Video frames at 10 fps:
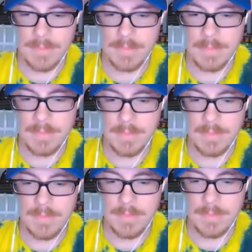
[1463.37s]

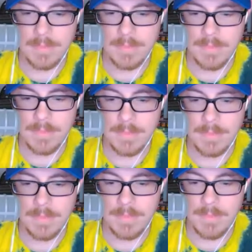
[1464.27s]

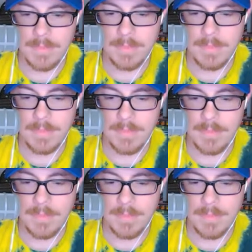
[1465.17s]

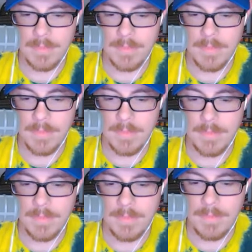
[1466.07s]

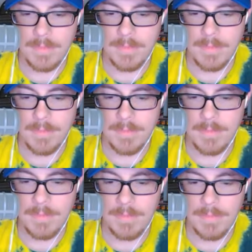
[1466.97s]

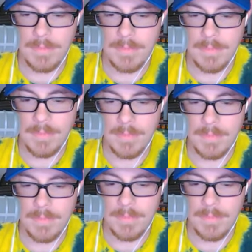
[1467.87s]
The person shown says nothing.